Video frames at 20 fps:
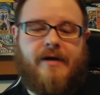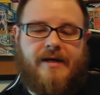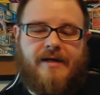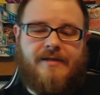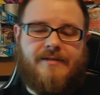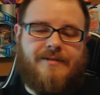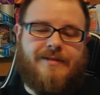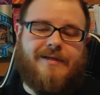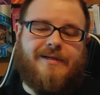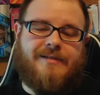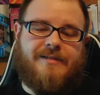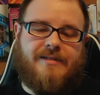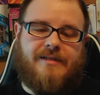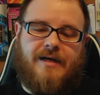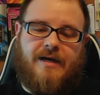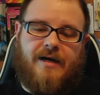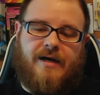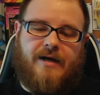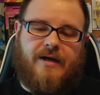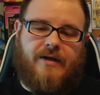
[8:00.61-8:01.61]
is this
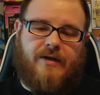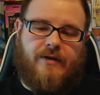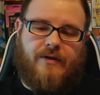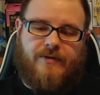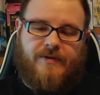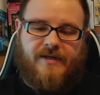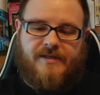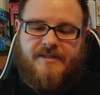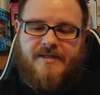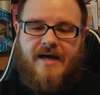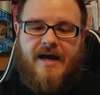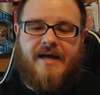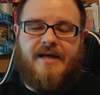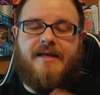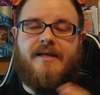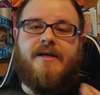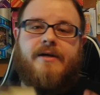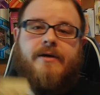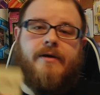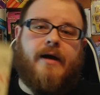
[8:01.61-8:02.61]
guy
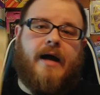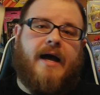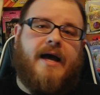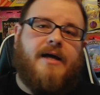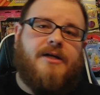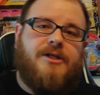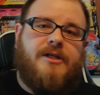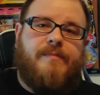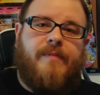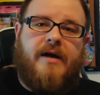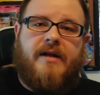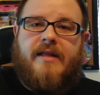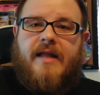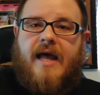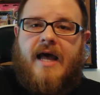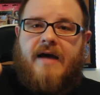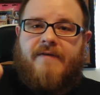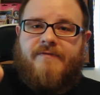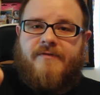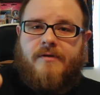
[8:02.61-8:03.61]
here. I actually bought an
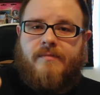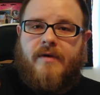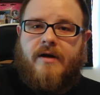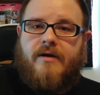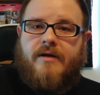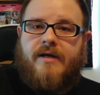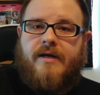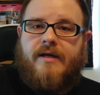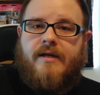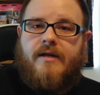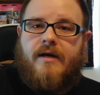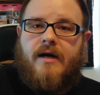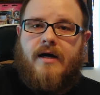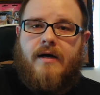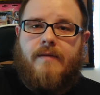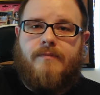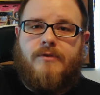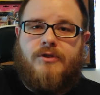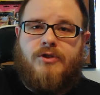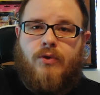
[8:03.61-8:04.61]

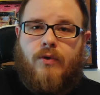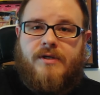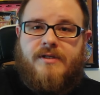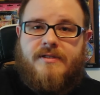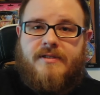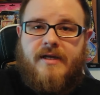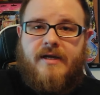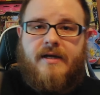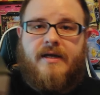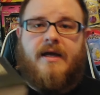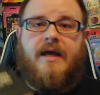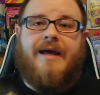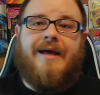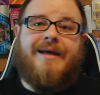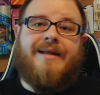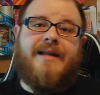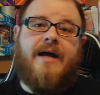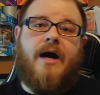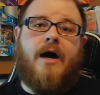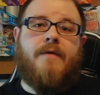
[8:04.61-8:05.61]
aftermarket joystick.
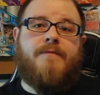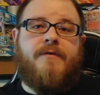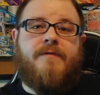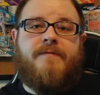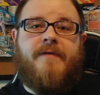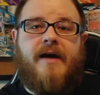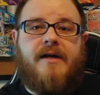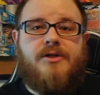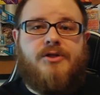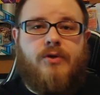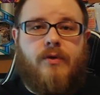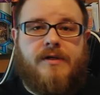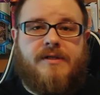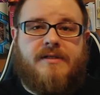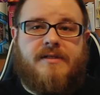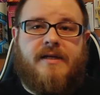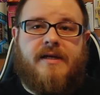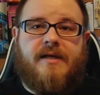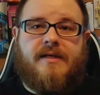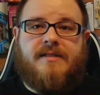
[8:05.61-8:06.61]
Now, if you find
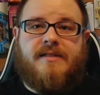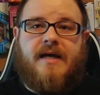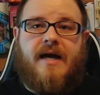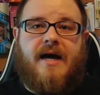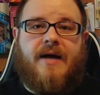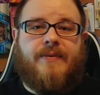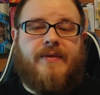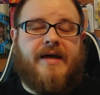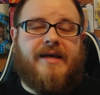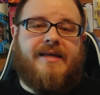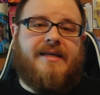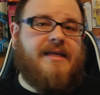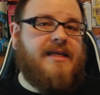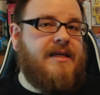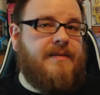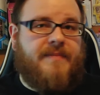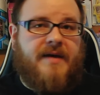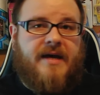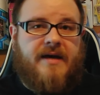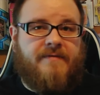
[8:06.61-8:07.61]
joysticks on like
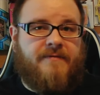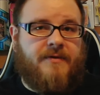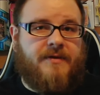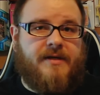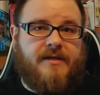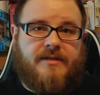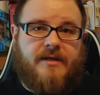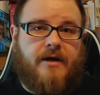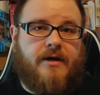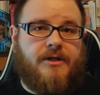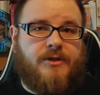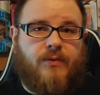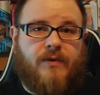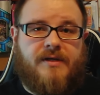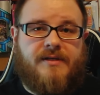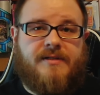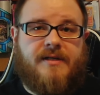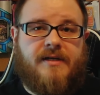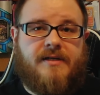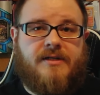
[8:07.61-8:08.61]
eBay for the Atari
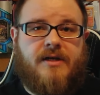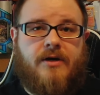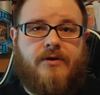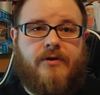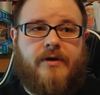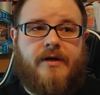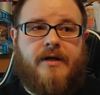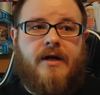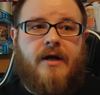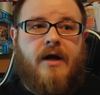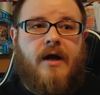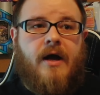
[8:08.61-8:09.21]
2600,